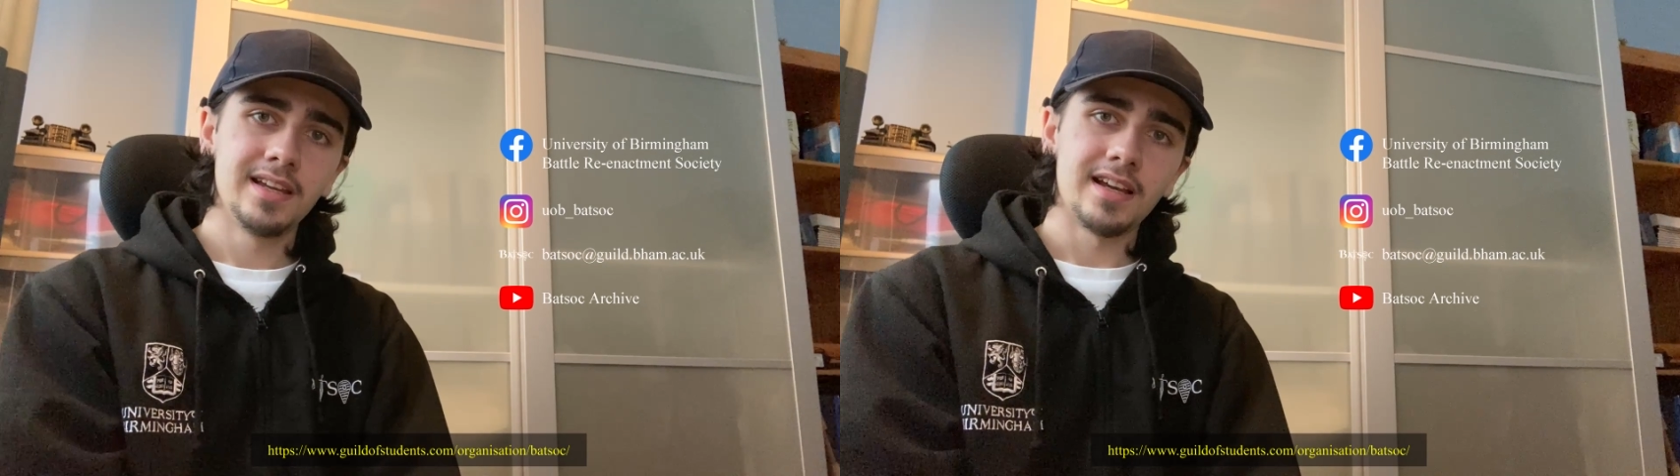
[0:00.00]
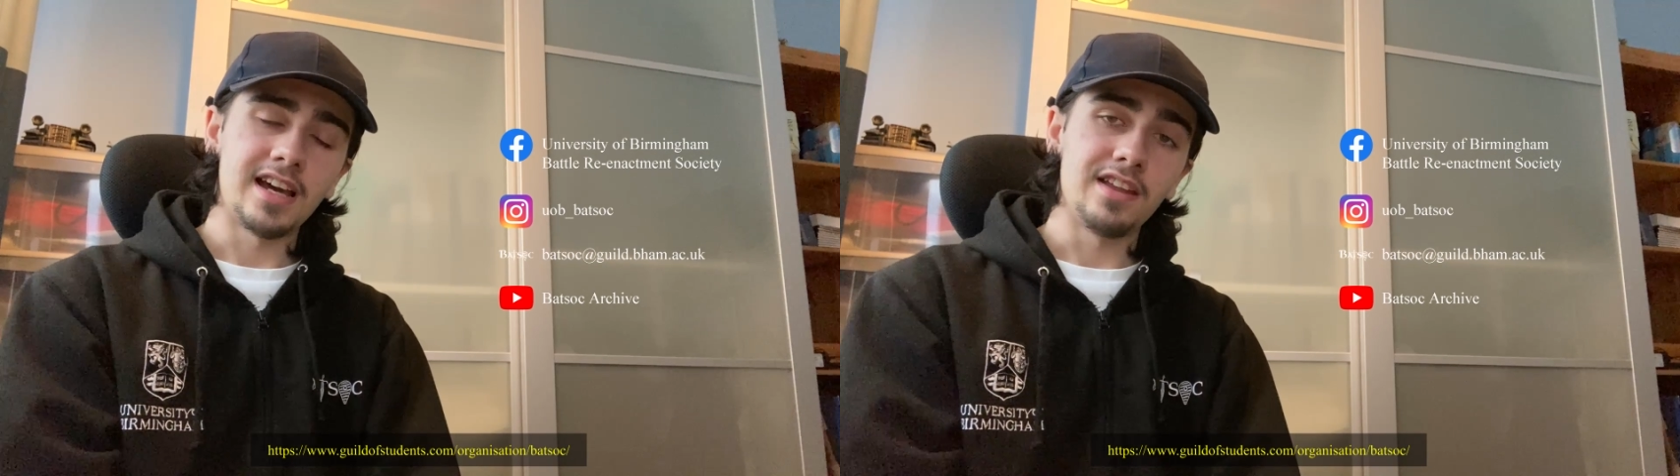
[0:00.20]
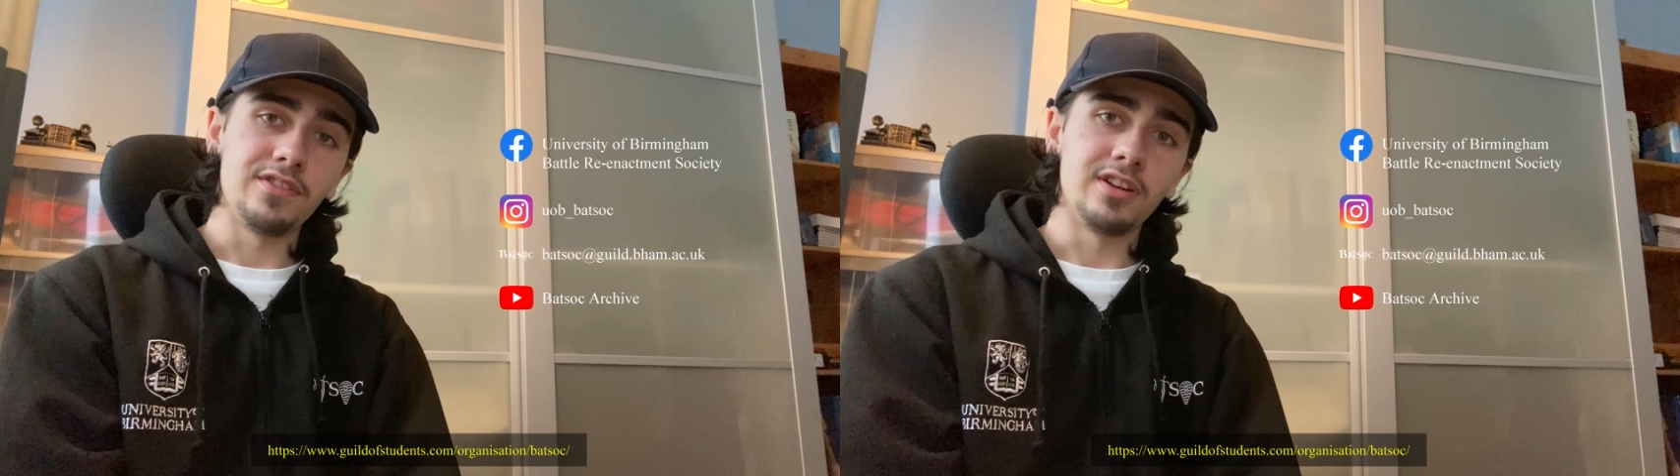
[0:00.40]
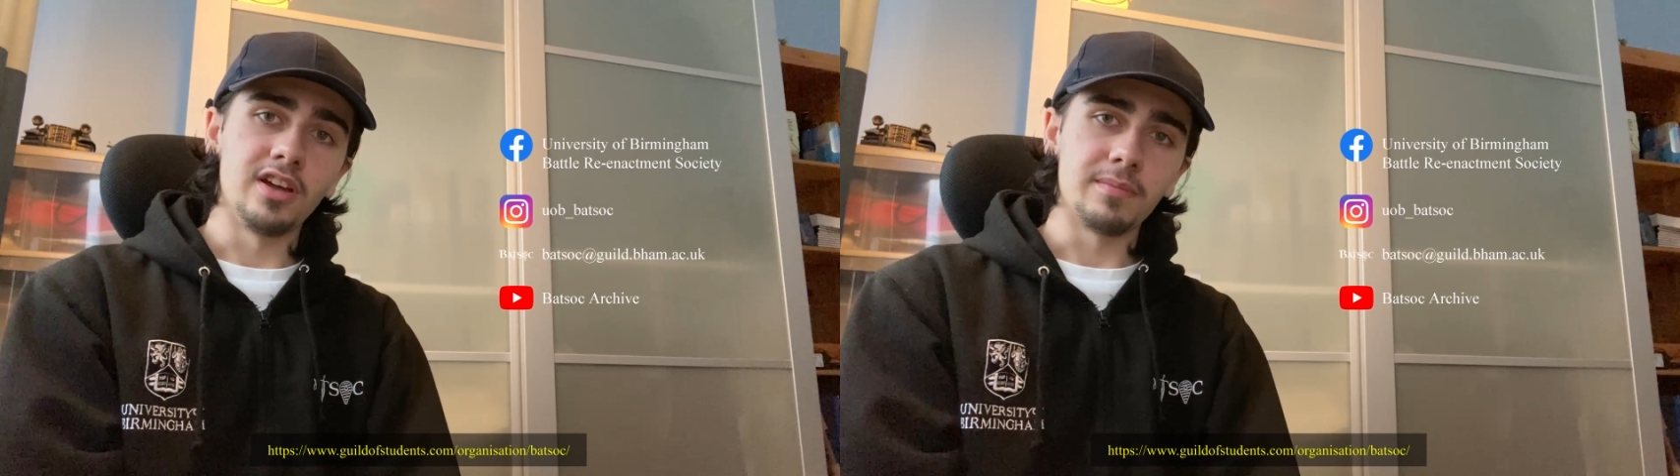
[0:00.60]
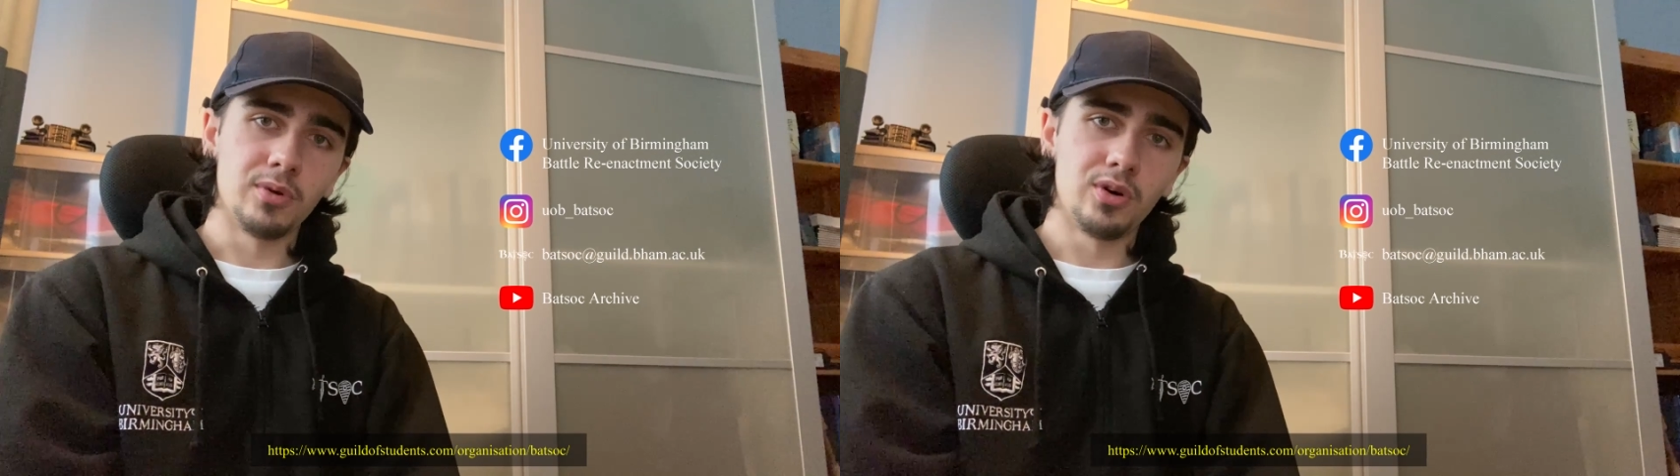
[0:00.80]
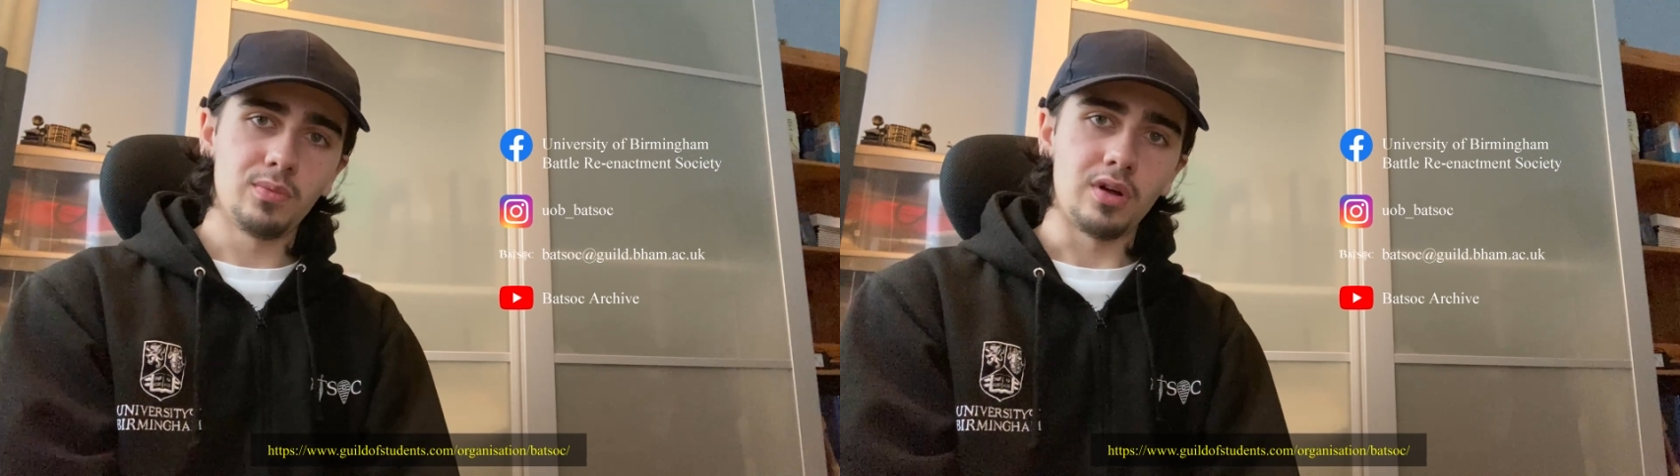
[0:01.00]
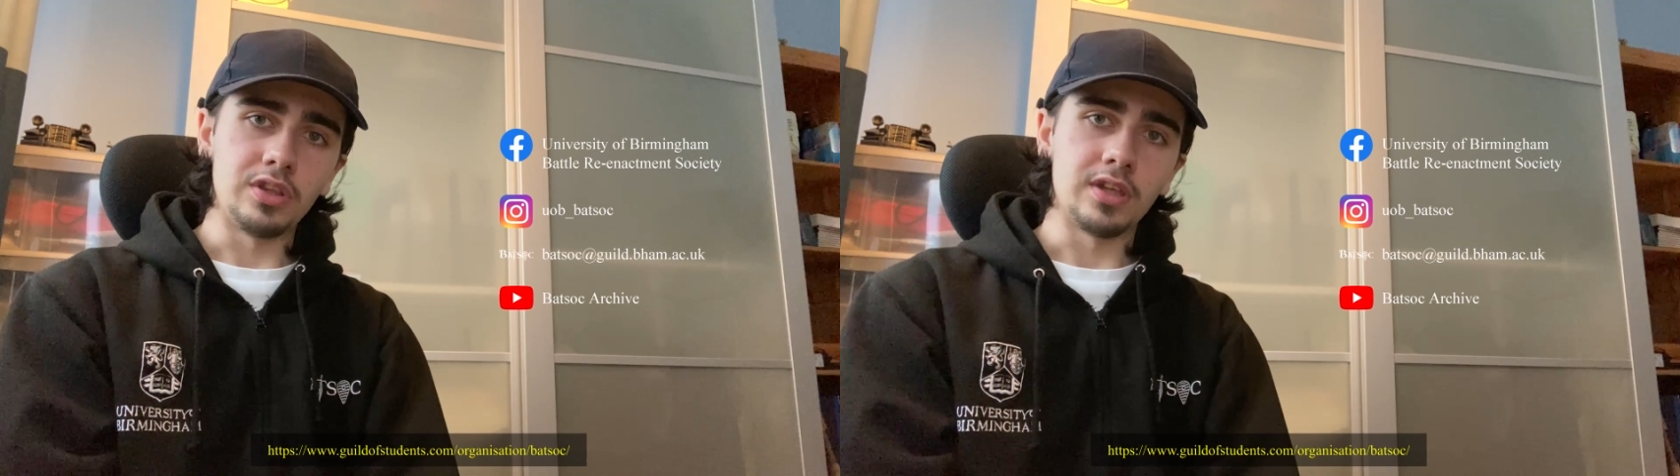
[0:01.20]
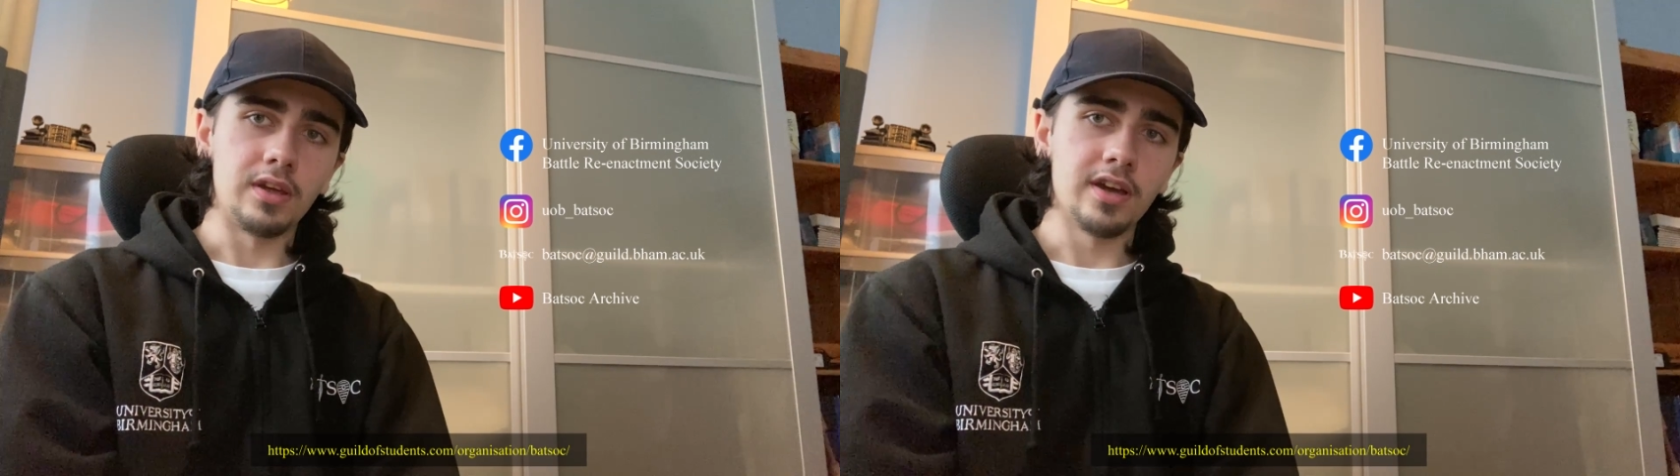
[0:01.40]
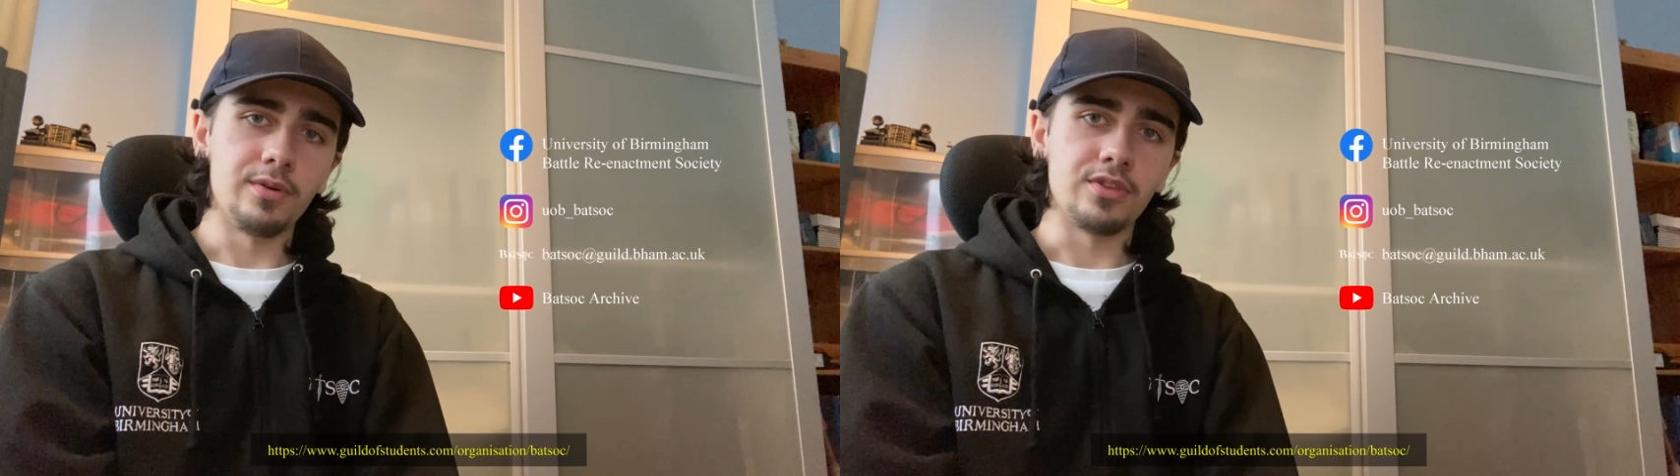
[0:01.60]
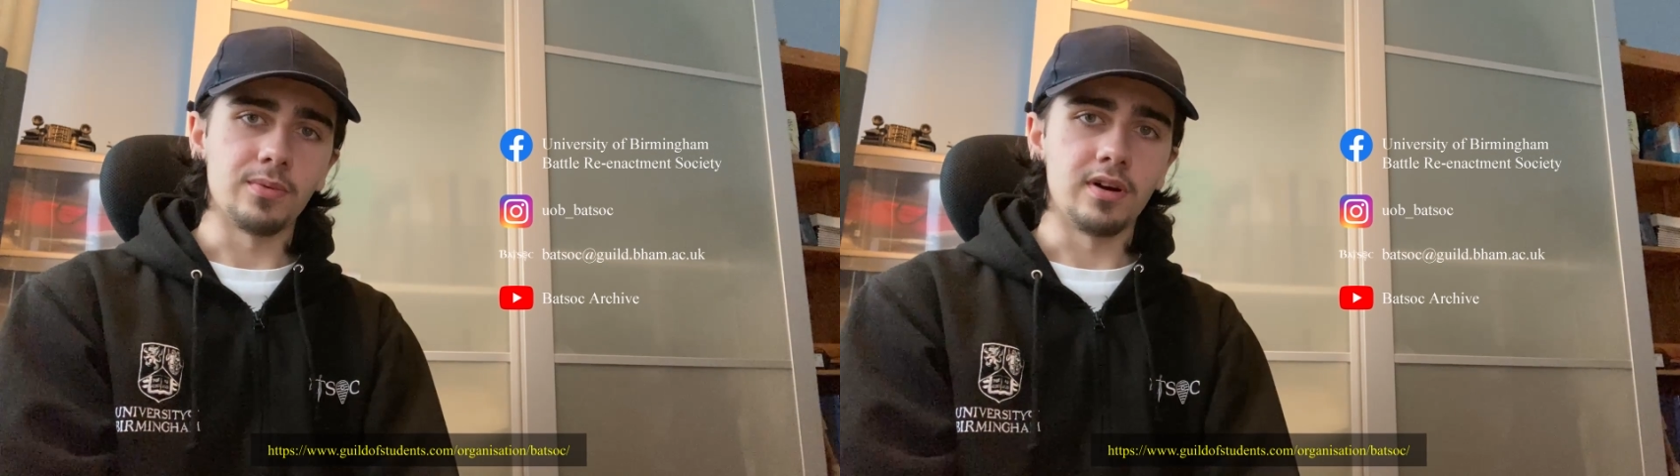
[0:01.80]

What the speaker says: And if you'd like more, well, you can go to